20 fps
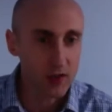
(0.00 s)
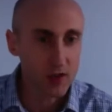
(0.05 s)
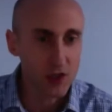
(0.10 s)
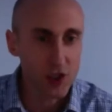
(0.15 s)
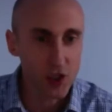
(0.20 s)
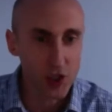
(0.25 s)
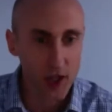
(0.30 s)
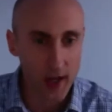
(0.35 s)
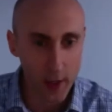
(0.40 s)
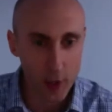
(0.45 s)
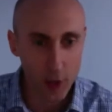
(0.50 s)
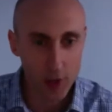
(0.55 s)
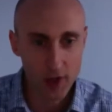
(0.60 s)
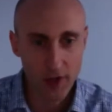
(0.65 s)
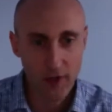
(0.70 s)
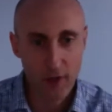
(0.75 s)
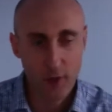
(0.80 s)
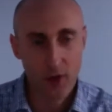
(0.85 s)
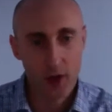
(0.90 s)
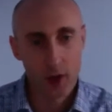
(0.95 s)

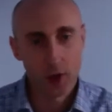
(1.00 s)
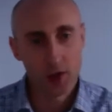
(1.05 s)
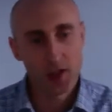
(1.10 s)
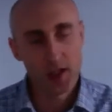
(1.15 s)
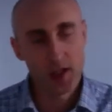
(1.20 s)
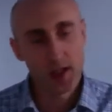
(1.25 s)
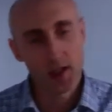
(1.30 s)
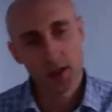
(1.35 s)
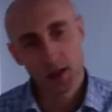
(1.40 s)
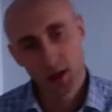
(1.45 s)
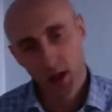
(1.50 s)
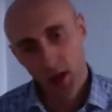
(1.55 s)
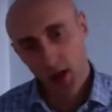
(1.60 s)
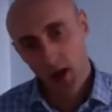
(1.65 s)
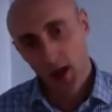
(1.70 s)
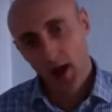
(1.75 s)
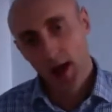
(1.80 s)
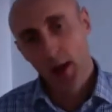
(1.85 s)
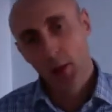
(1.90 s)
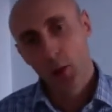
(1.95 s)
degenerative process,
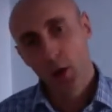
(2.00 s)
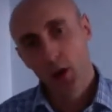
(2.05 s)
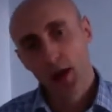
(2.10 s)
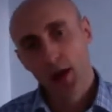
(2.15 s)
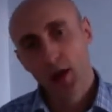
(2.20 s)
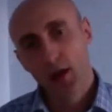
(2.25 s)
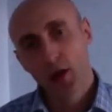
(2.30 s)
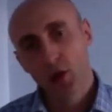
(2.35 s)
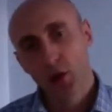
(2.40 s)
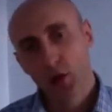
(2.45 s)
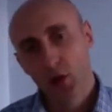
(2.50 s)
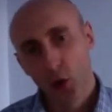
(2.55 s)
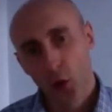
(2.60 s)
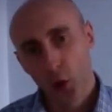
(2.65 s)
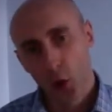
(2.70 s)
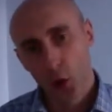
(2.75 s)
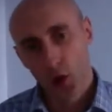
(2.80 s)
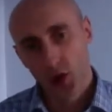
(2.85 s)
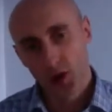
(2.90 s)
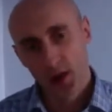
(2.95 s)
and what it can
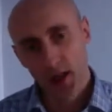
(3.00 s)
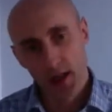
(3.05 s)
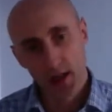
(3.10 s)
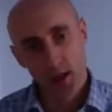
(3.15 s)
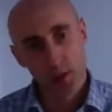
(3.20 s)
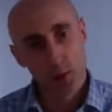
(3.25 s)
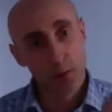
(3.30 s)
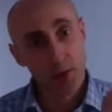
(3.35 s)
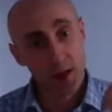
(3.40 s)
cause is